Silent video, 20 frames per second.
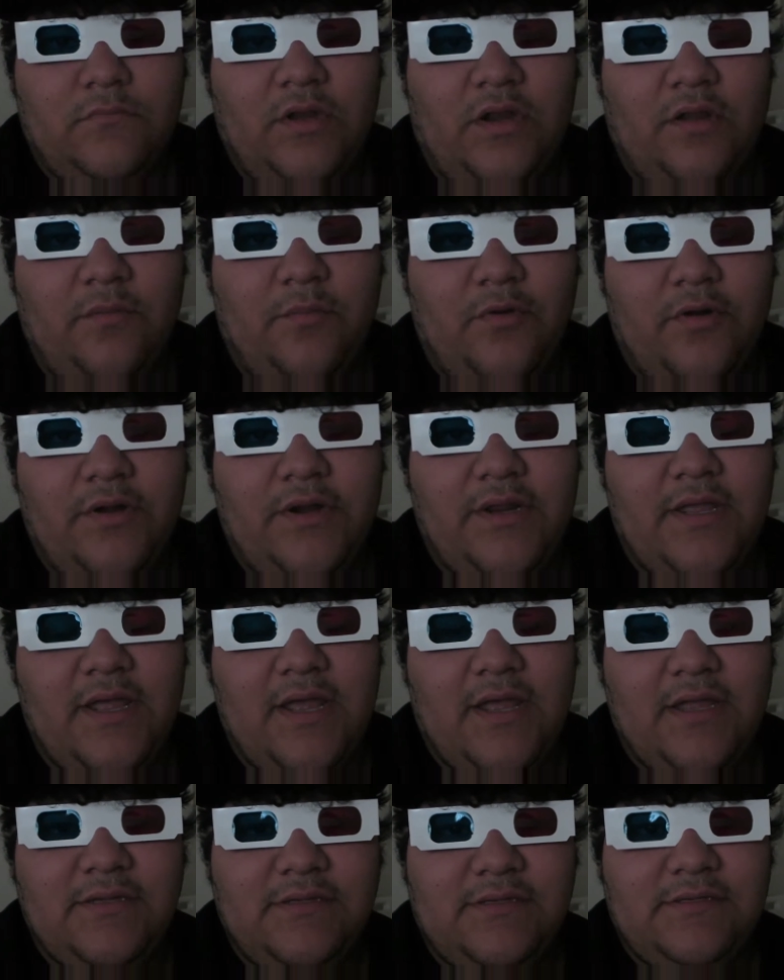Good morning,
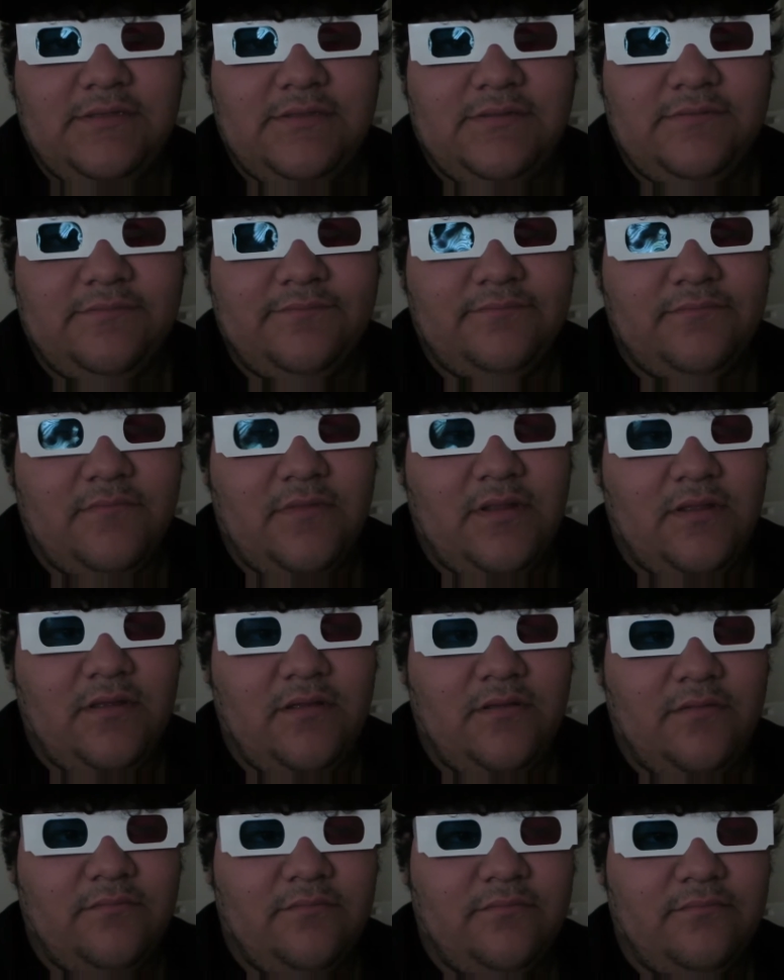guys.
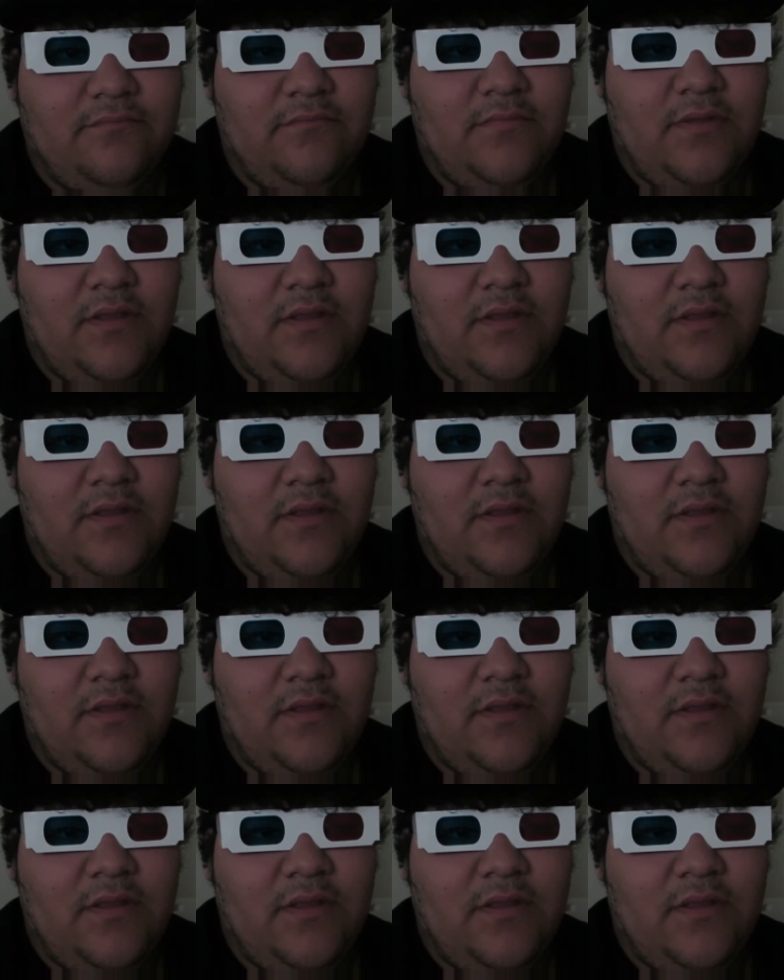Um,